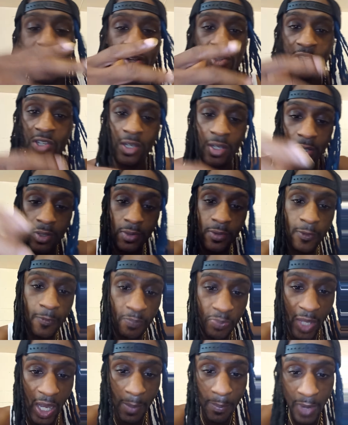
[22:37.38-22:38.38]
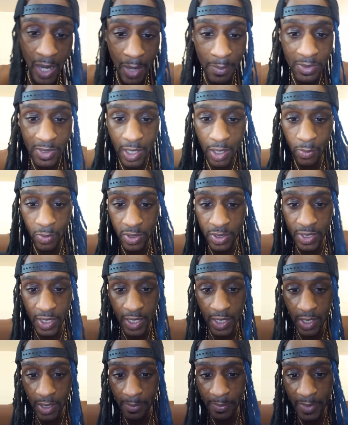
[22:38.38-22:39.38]
God. I'm out, yo. I'm out. I'm done with
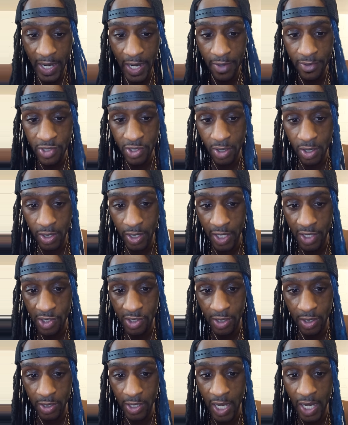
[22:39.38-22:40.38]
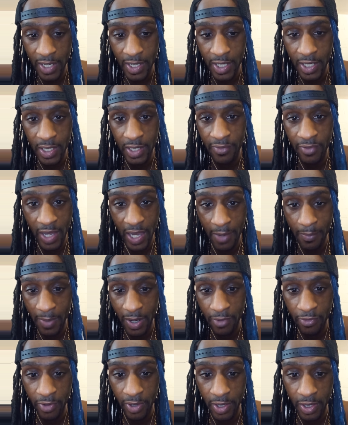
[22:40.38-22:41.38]
dating, marriage, all that shit. Y'all can't even have
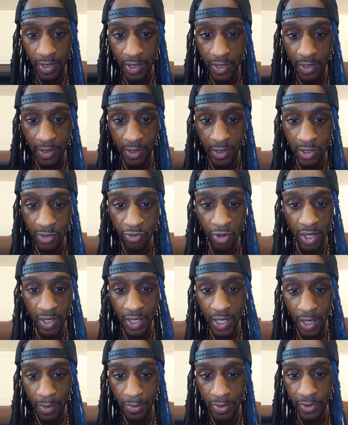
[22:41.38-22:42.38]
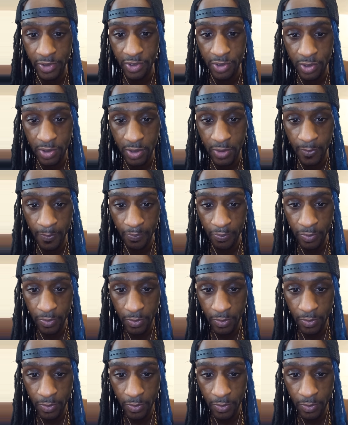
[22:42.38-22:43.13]
my fucking kids. Fuck y'all bitches.